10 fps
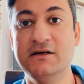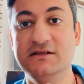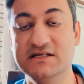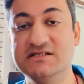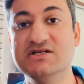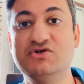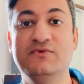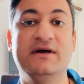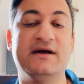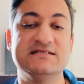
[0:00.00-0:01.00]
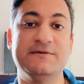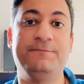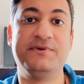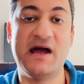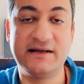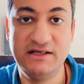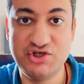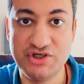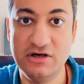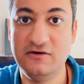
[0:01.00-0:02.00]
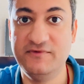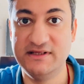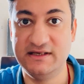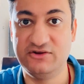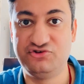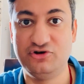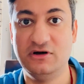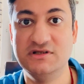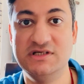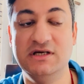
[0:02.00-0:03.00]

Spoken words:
This is where, as a practitioner of Vedic astrology,